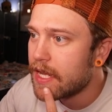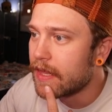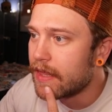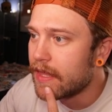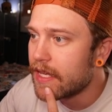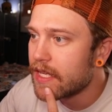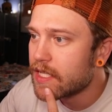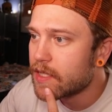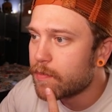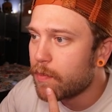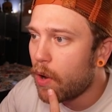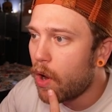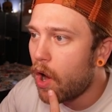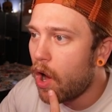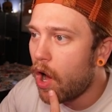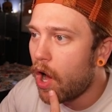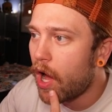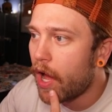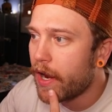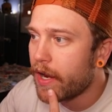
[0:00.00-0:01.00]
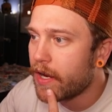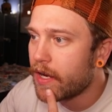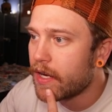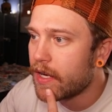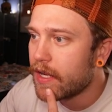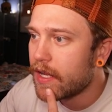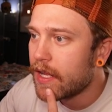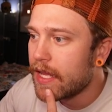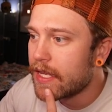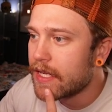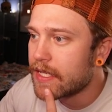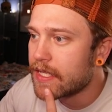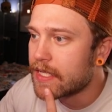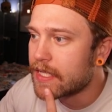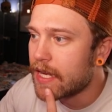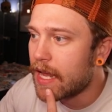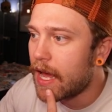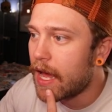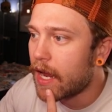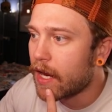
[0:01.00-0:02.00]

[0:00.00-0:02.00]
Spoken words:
this pawn is